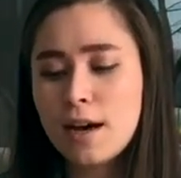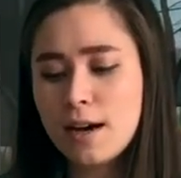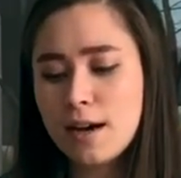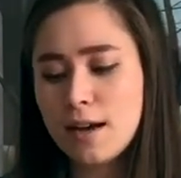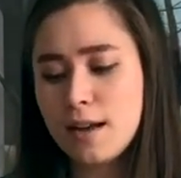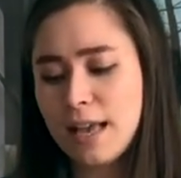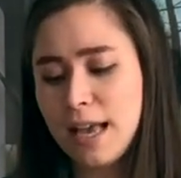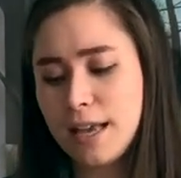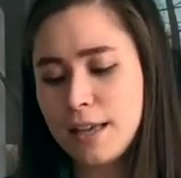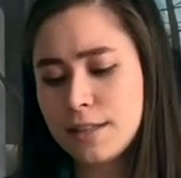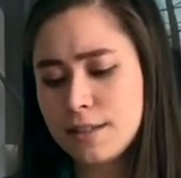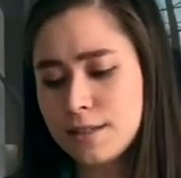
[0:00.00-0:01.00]
uh,
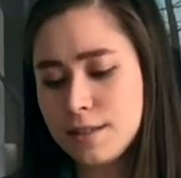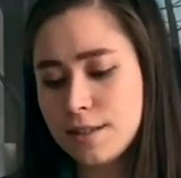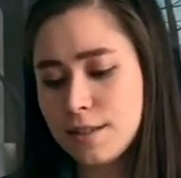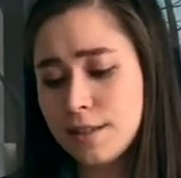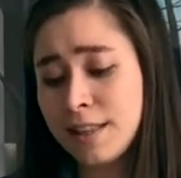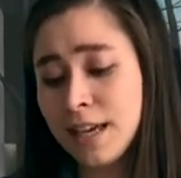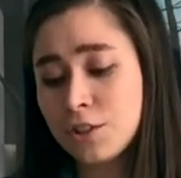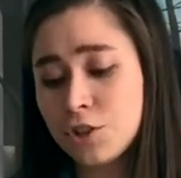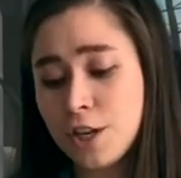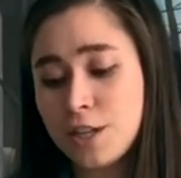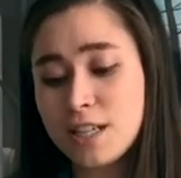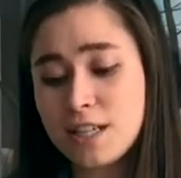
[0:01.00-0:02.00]
and that
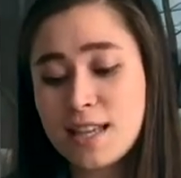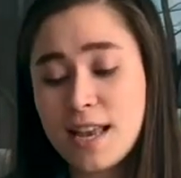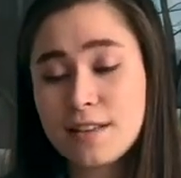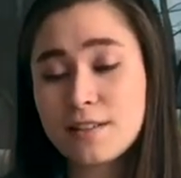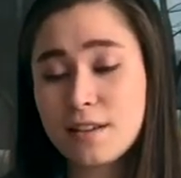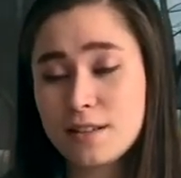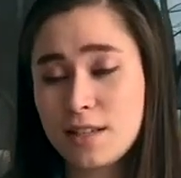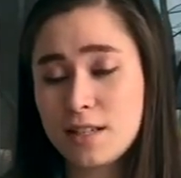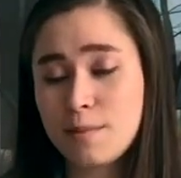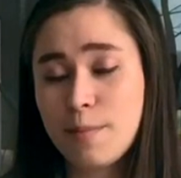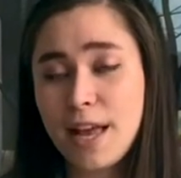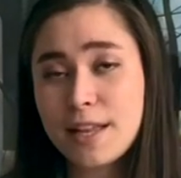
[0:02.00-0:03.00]
journey takes her to
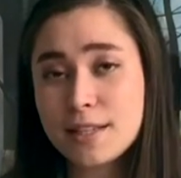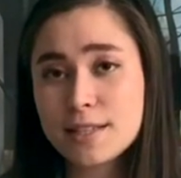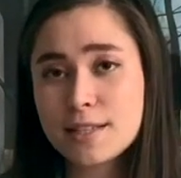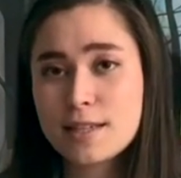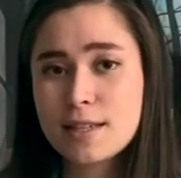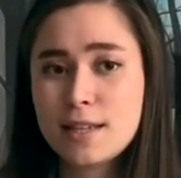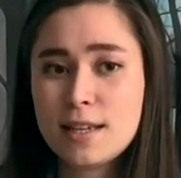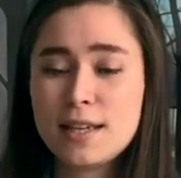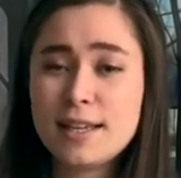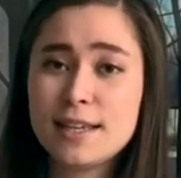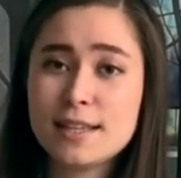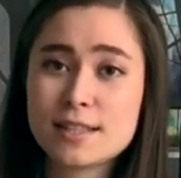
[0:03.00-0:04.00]
Tibet.
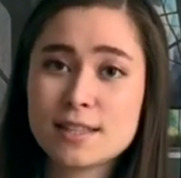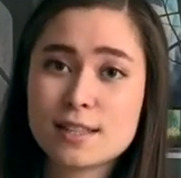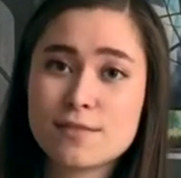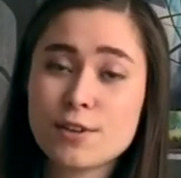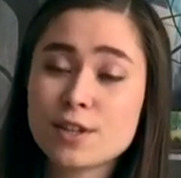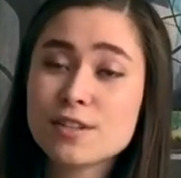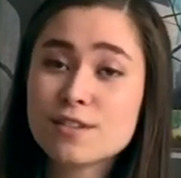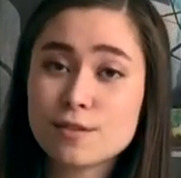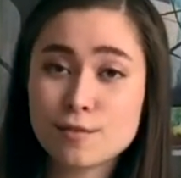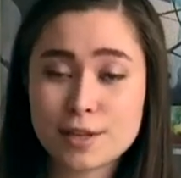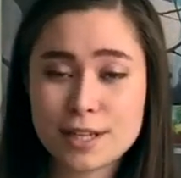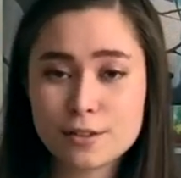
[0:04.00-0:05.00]
It's very
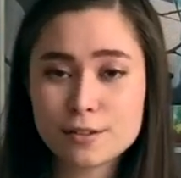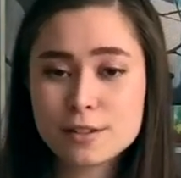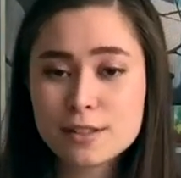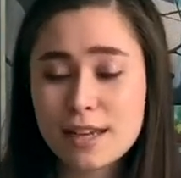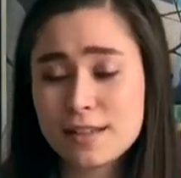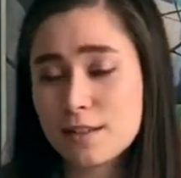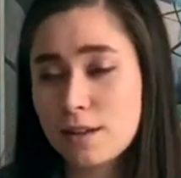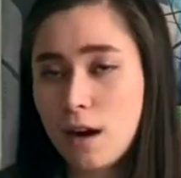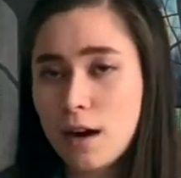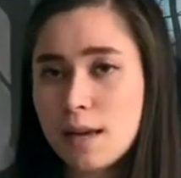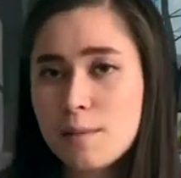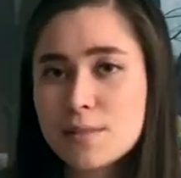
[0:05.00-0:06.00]
surreal at
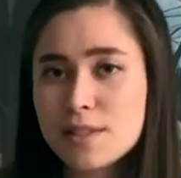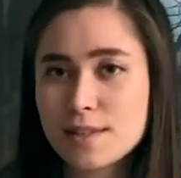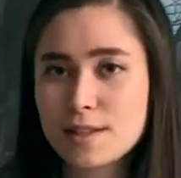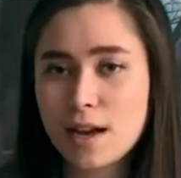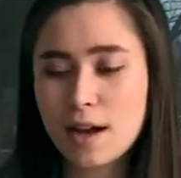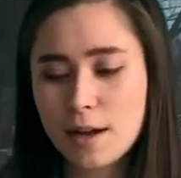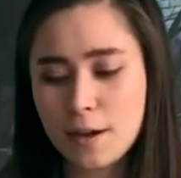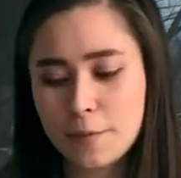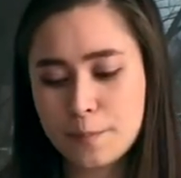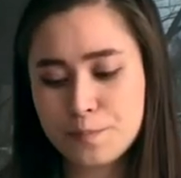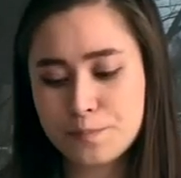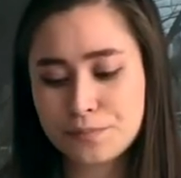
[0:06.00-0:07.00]
times,
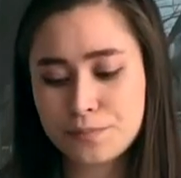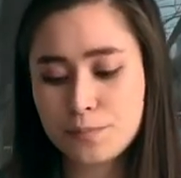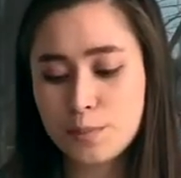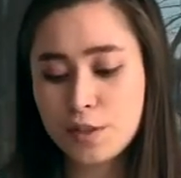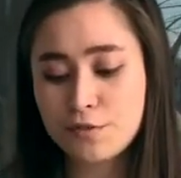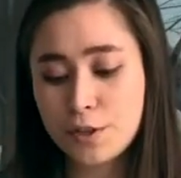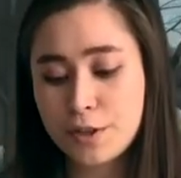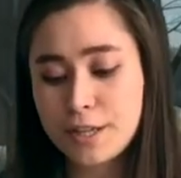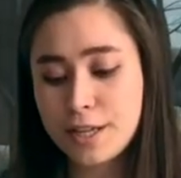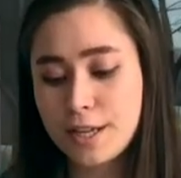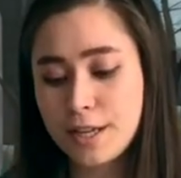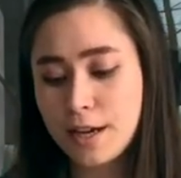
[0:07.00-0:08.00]
um, but
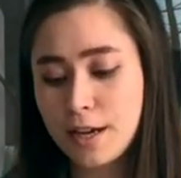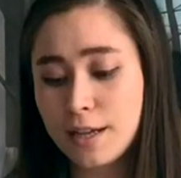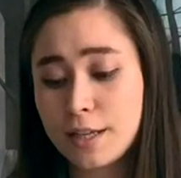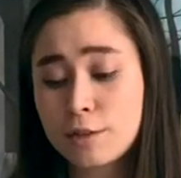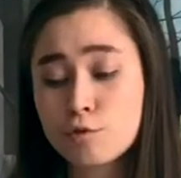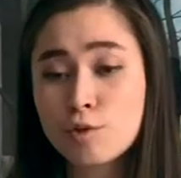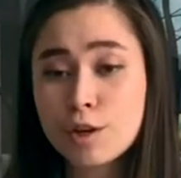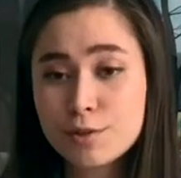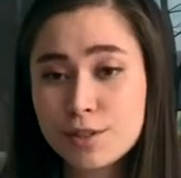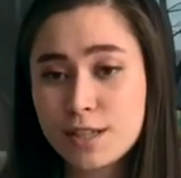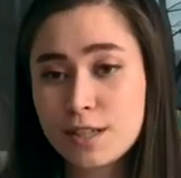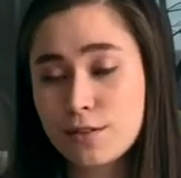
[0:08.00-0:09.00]
very uh,
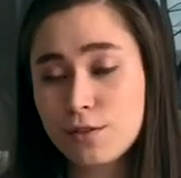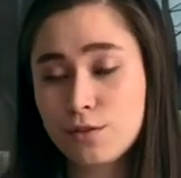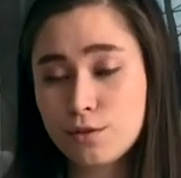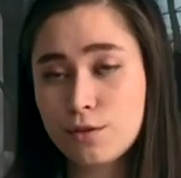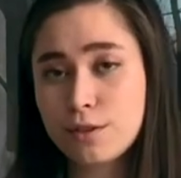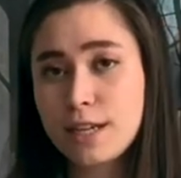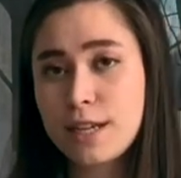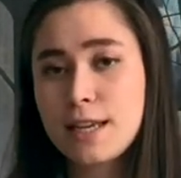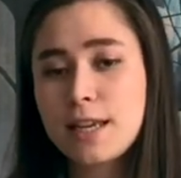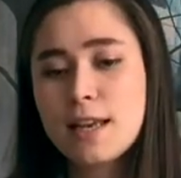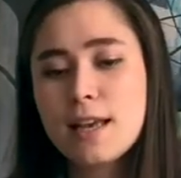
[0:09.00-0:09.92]
engrossing story.